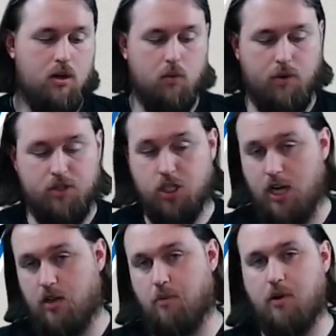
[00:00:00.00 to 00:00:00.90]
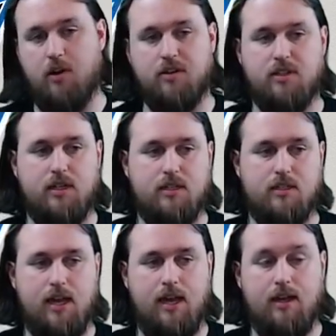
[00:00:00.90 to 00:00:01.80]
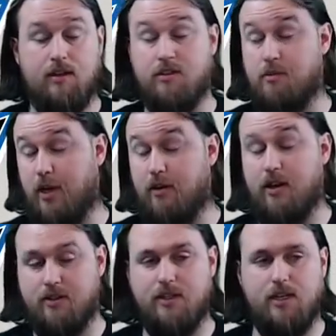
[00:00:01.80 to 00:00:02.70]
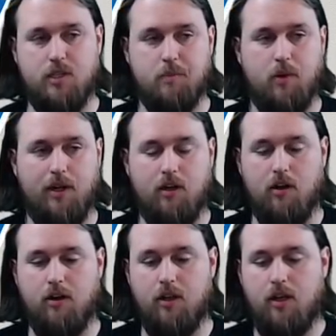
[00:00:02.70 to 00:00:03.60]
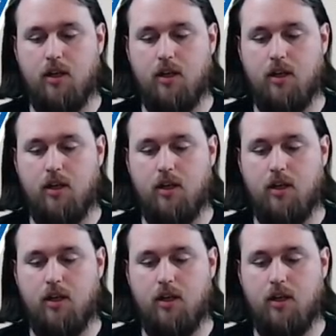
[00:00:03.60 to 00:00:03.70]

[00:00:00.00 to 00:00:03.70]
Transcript: with Chandler Parsons and Jameer Nelson as your point guard.